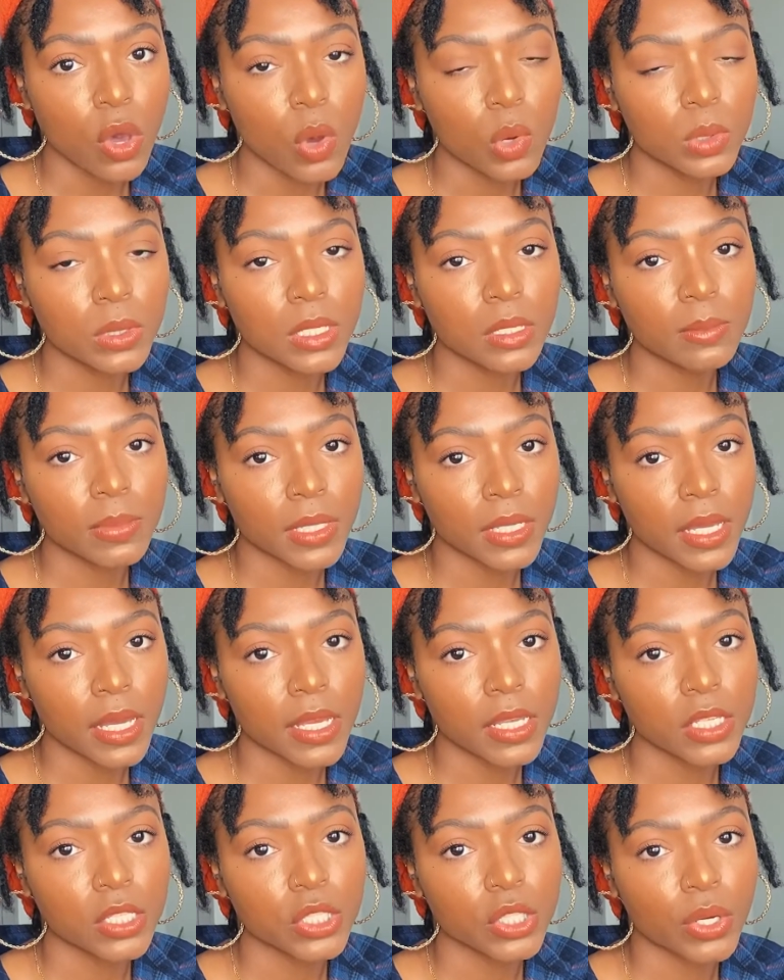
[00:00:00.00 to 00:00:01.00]
only
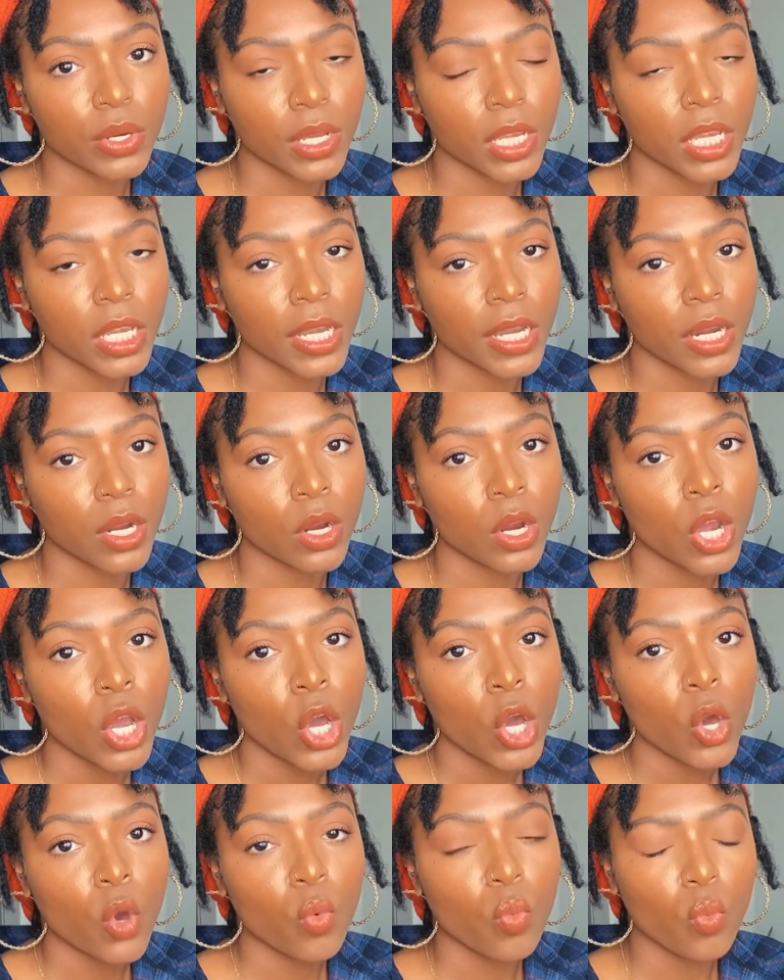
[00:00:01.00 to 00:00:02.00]
because your hair
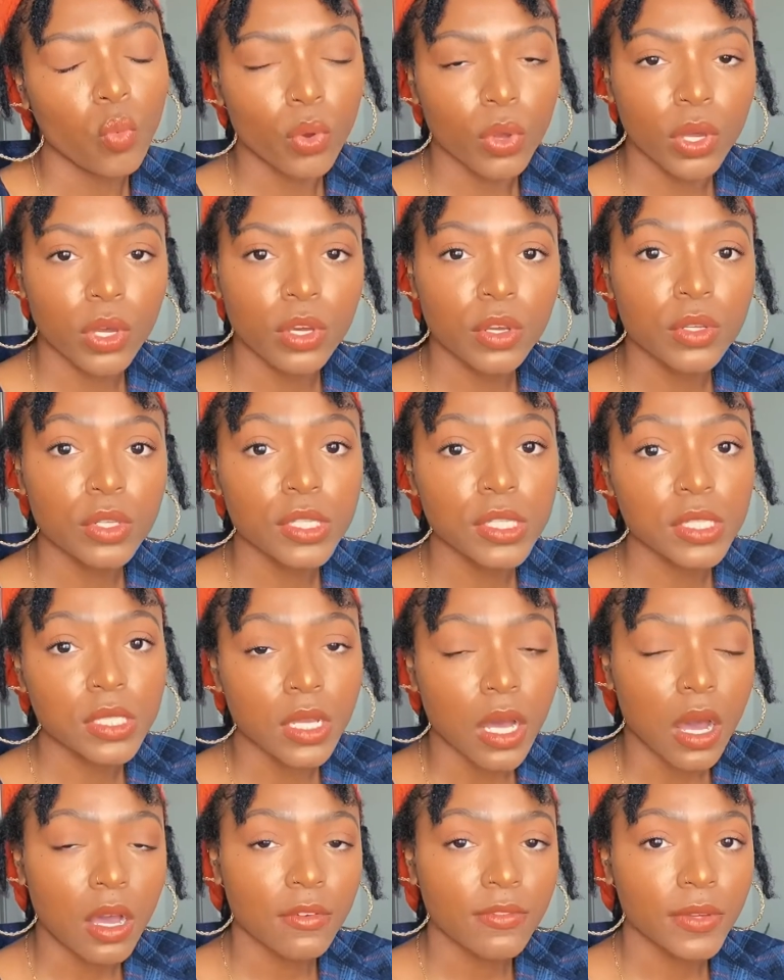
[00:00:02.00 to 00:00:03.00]
will
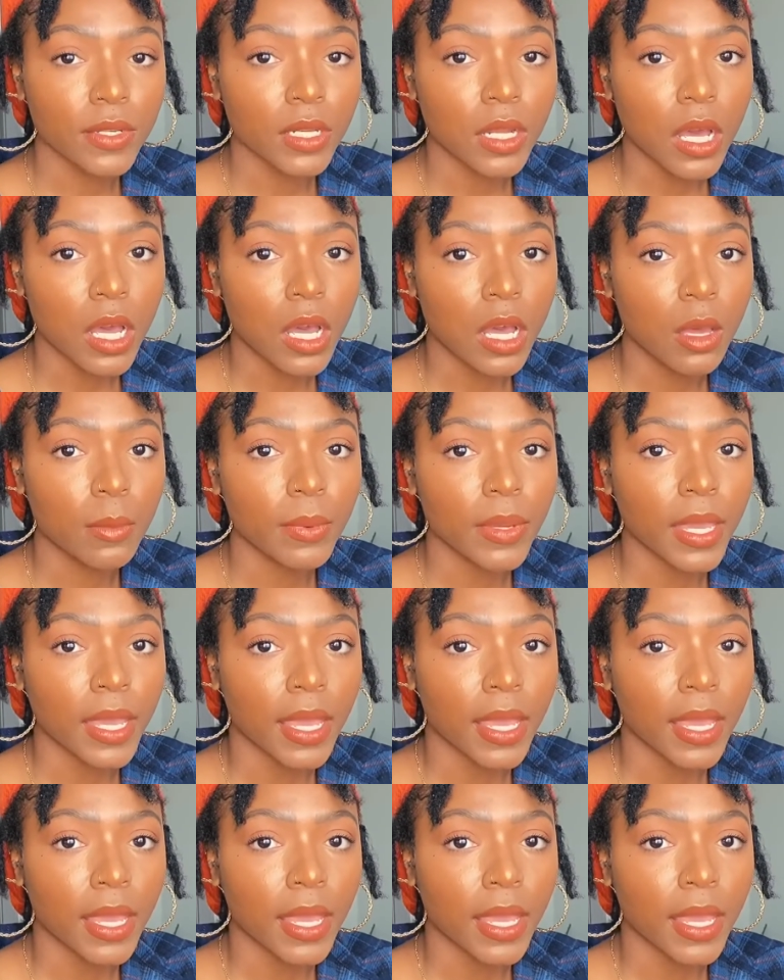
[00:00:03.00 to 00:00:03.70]
soften up